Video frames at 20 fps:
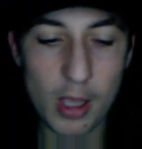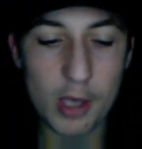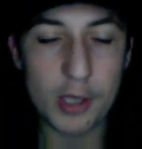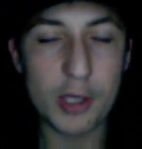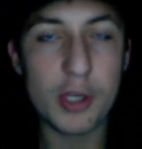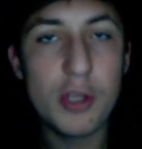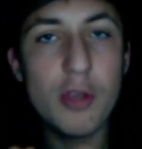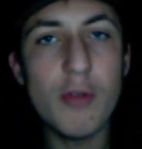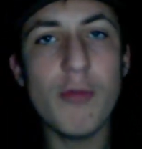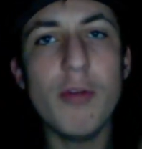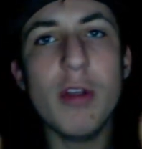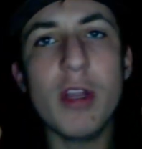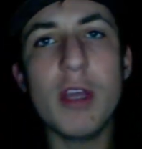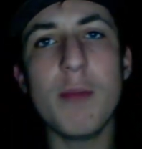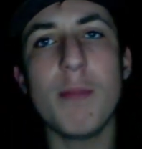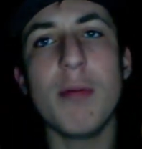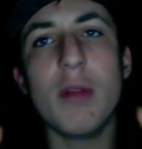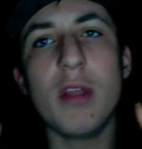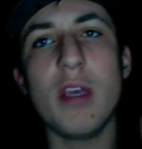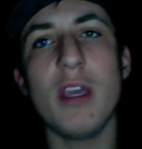Do you really
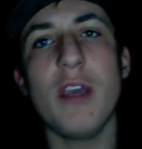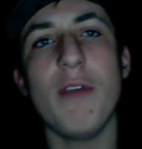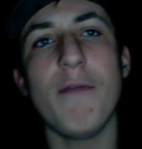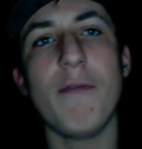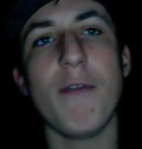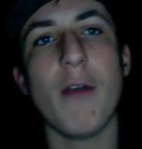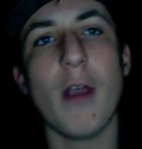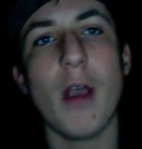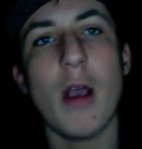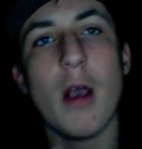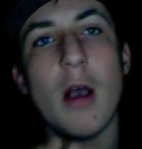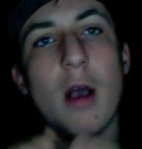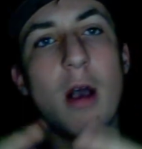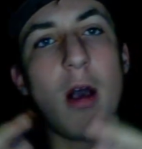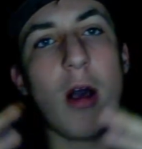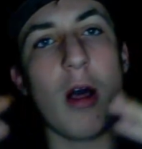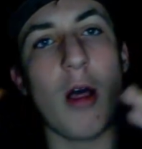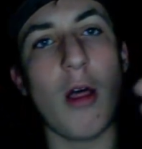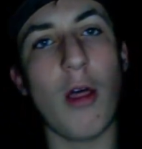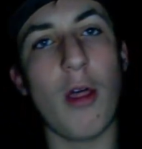believe
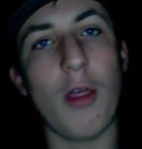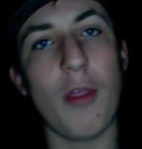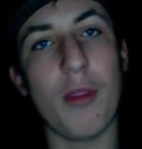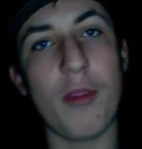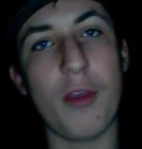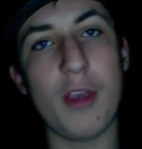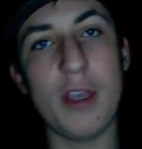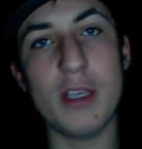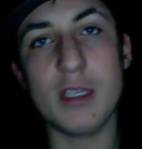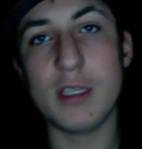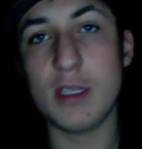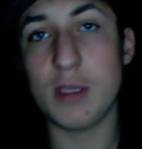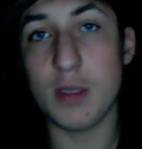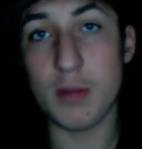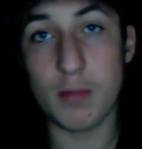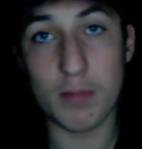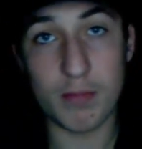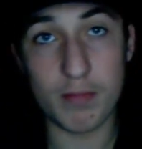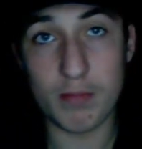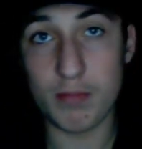these
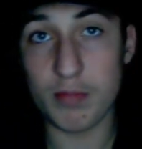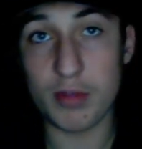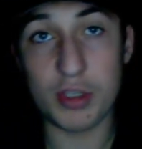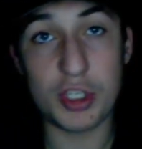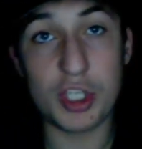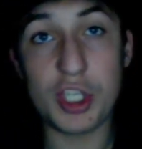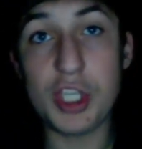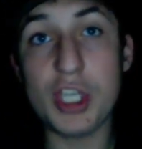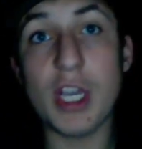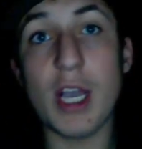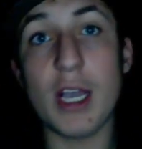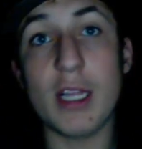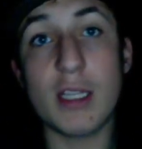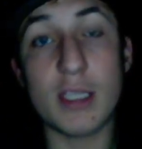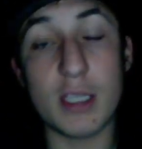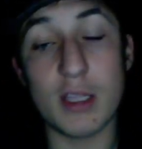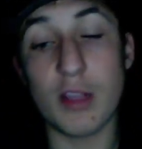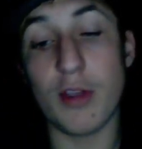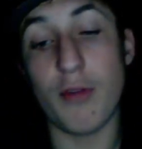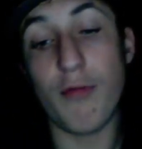
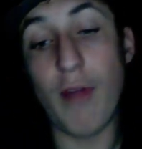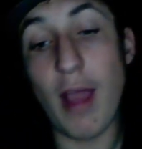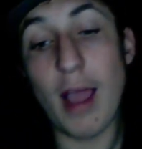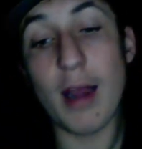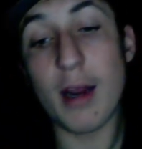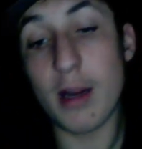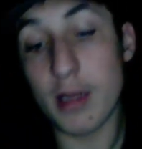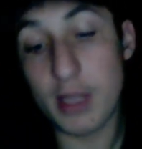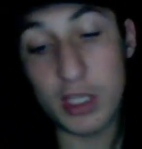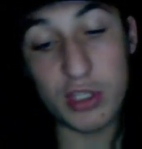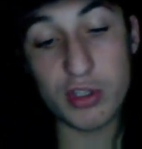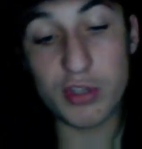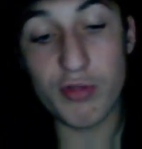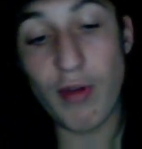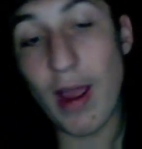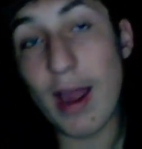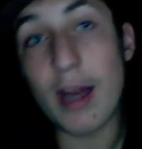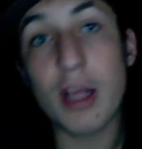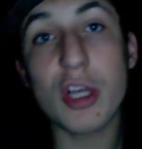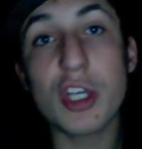these
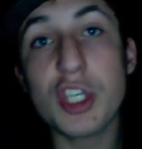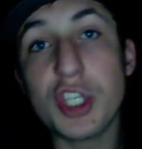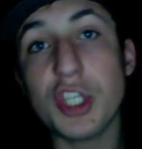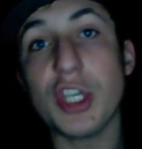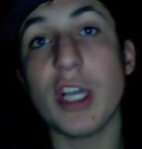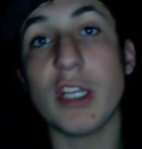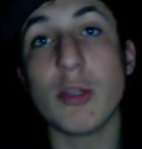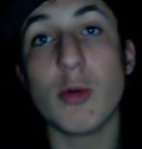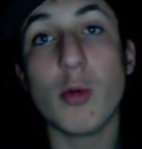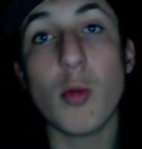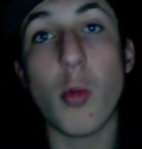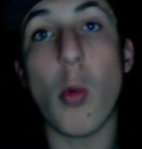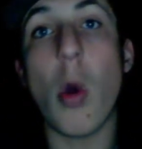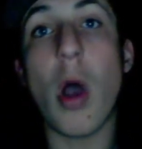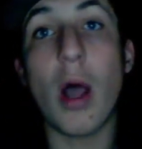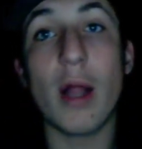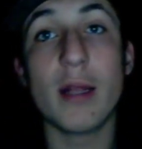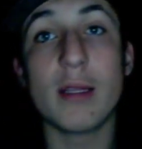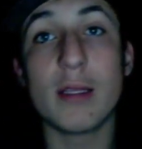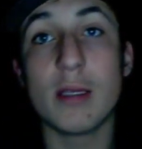radical Shiites would
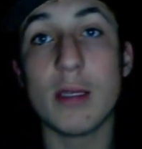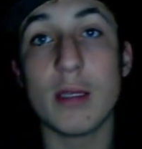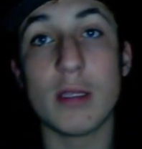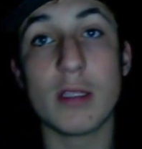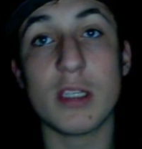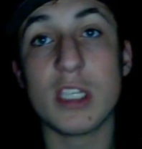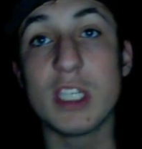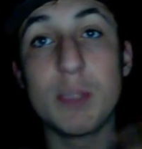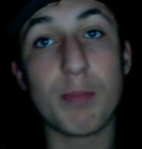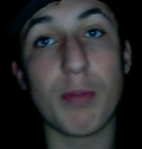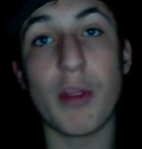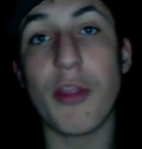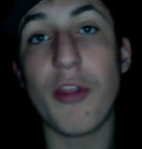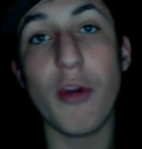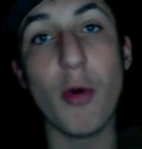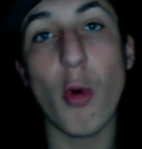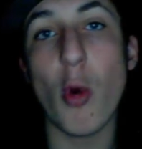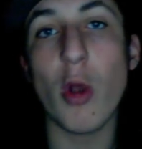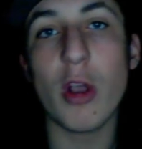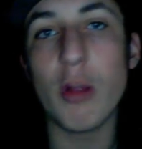want to split their
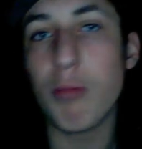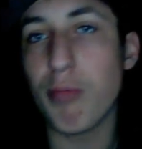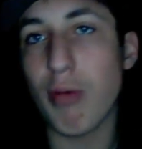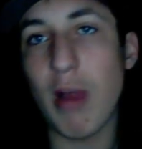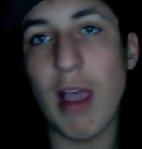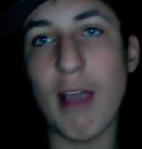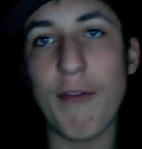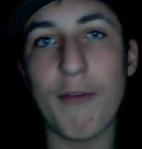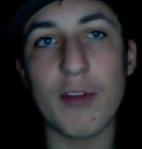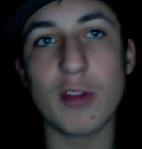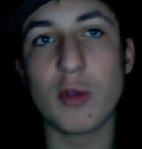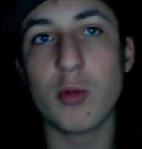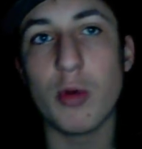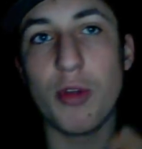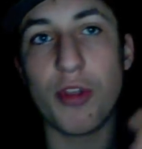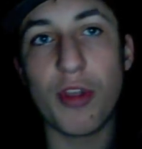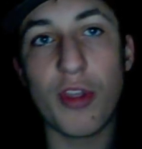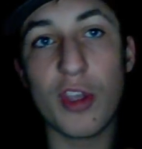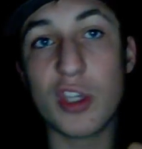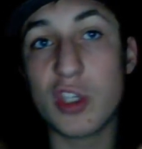oil profits
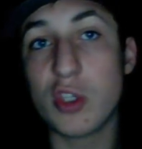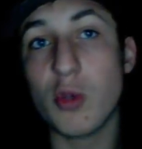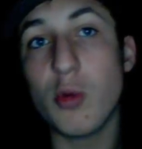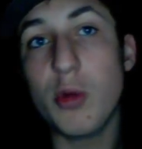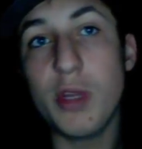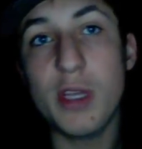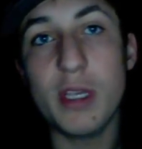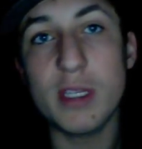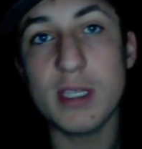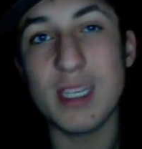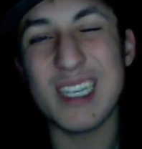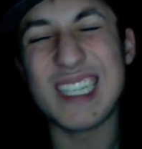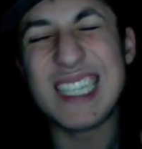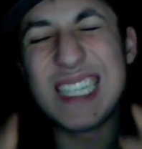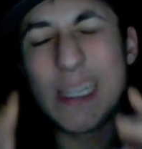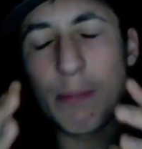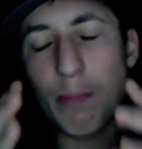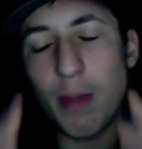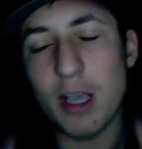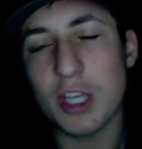with the Sunnis,
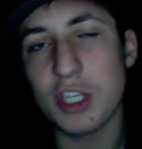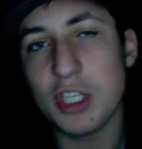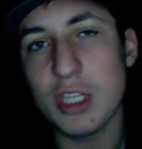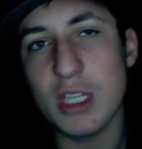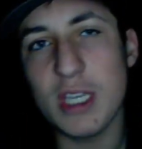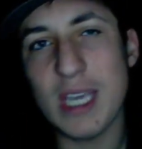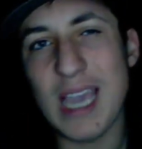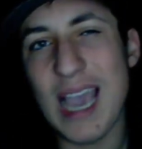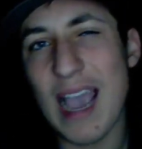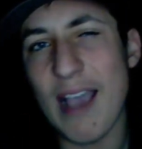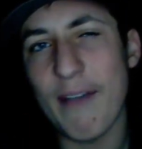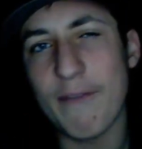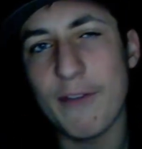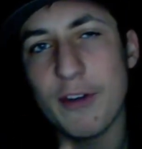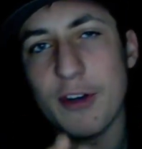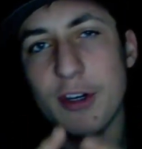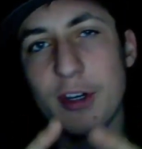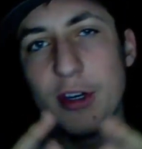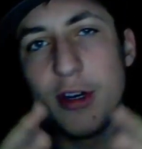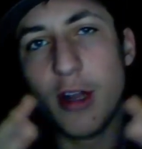especially
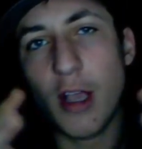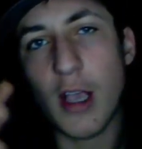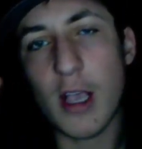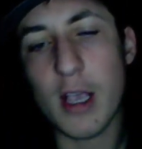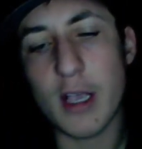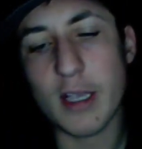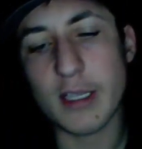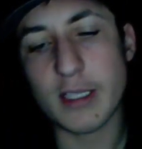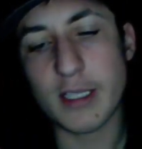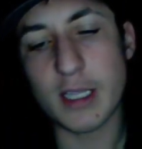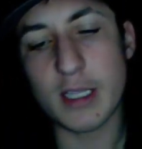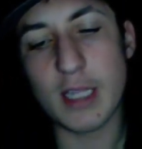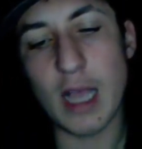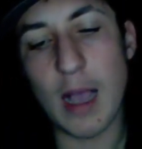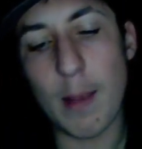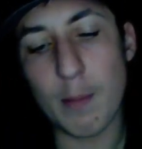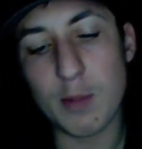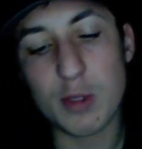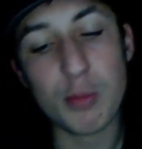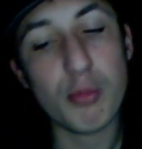after
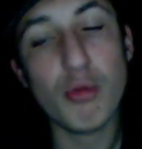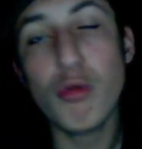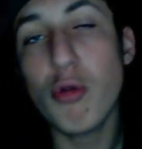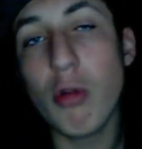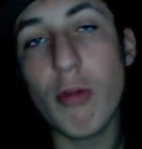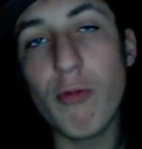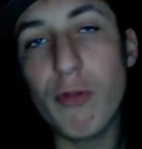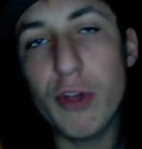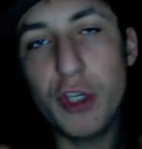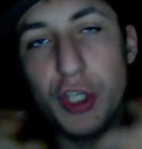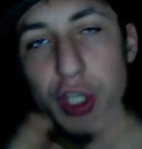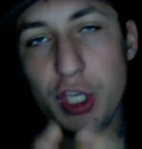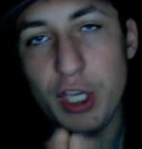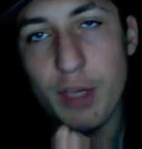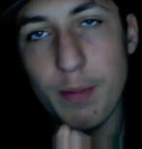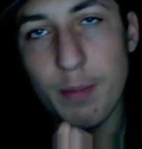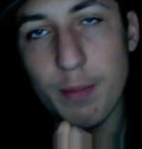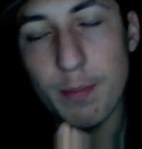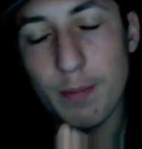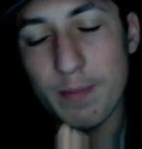Saddam's brutal regime?